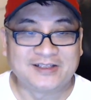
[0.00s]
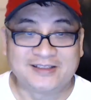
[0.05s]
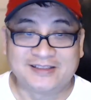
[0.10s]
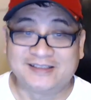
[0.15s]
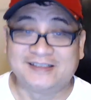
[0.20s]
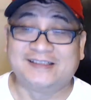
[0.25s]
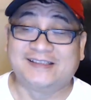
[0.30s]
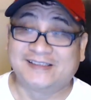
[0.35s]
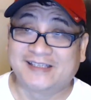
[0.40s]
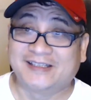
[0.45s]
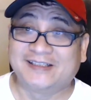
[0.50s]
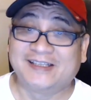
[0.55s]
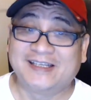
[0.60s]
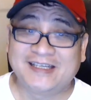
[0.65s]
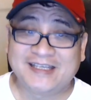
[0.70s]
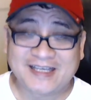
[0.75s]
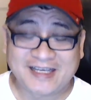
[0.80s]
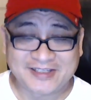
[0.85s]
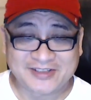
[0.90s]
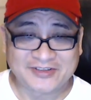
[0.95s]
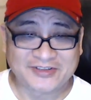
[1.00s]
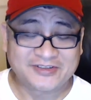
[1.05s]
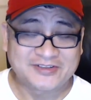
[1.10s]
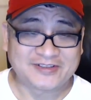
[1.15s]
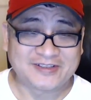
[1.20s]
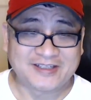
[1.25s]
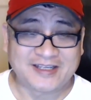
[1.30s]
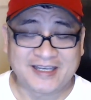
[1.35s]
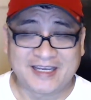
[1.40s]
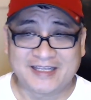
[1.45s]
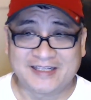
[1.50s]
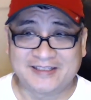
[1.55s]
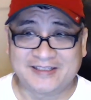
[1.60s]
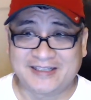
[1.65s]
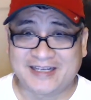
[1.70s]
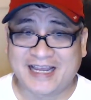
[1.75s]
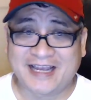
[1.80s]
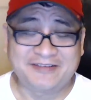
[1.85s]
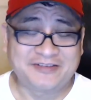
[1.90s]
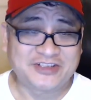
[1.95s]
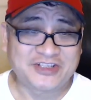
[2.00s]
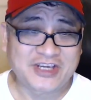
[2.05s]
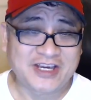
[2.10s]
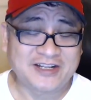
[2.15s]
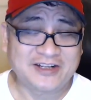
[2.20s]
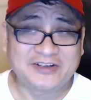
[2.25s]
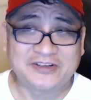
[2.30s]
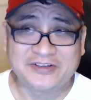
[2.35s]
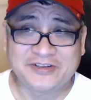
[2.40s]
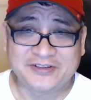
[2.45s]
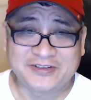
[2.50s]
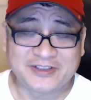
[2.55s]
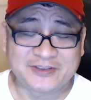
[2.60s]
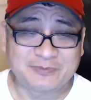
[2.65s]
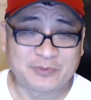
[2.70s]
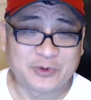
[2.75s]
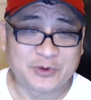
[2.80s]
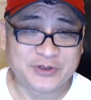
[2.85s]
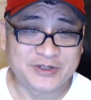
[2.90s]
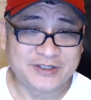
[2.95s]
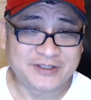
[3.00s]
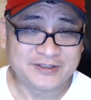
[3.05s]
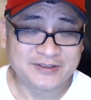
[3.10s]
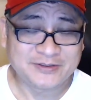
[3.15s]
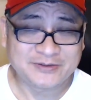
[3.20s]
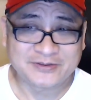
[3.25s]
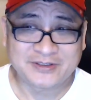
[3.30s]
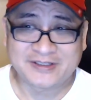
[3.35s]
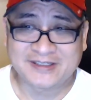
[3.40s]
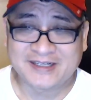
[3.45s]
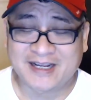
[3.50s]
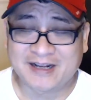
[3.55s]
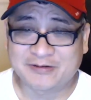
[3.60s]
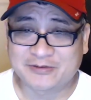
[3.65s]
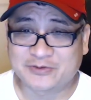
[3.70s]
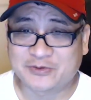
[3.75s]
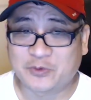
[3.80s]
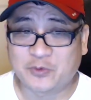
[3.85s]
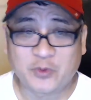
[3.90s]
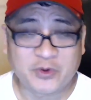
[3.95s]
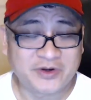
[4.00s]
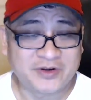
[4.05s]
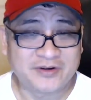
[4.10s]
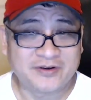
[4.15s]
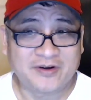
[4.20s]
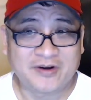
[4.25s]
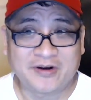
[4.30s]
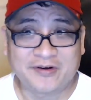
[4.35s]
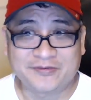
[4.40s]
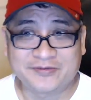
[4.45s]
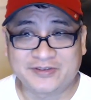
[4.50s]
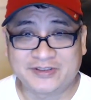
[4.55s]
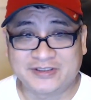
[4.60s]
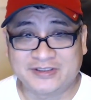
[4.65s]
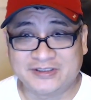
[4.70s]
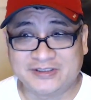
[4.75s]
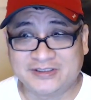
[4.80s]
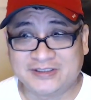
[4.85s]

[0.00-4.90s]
It's Sunday. I just had a live chat earlier this morning to announce the winner of the